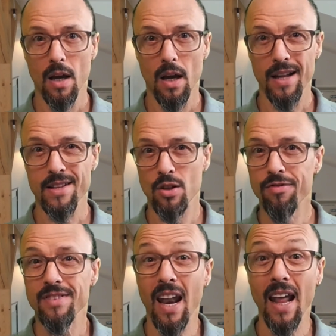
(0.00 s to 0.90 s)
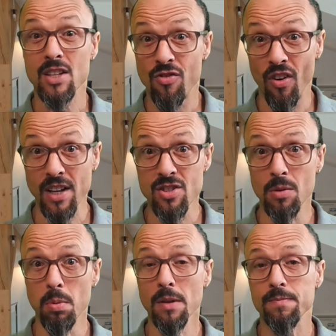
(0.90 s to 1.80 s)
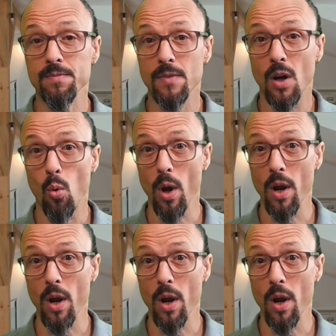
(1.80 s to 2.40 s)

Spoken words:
It's often less flexible when